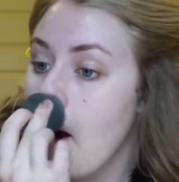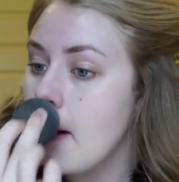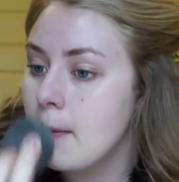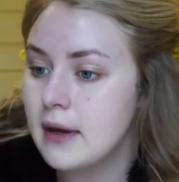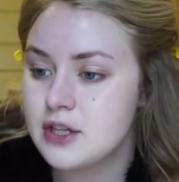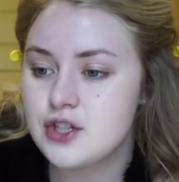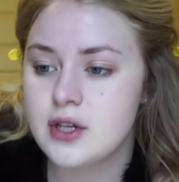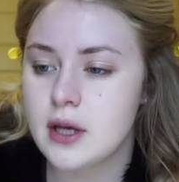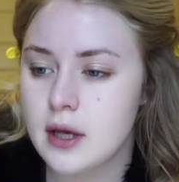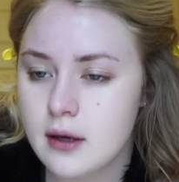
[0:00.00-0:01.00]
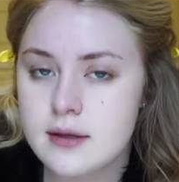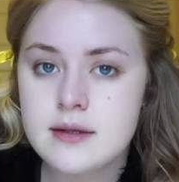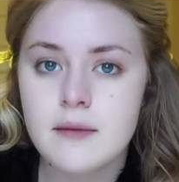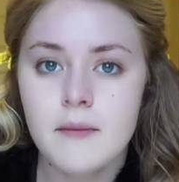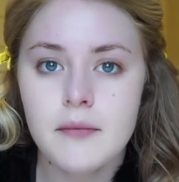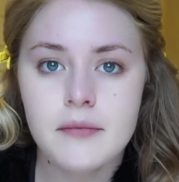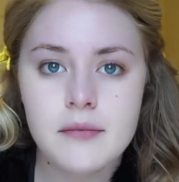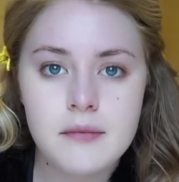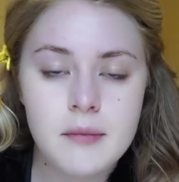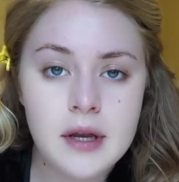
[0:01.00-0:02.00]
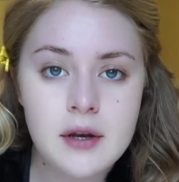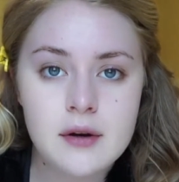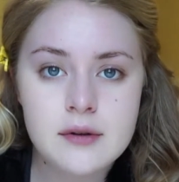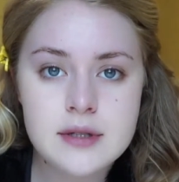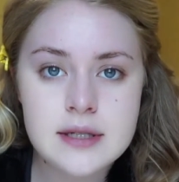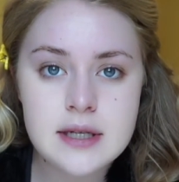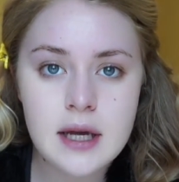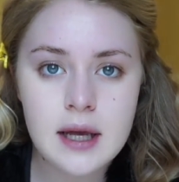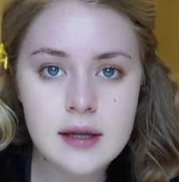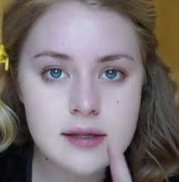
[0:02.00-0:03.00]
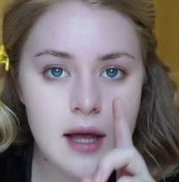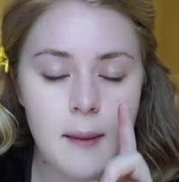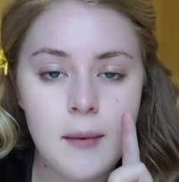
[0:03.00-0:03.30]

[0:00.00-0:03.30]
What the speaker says: on my cheeks. My nose, it did cancel out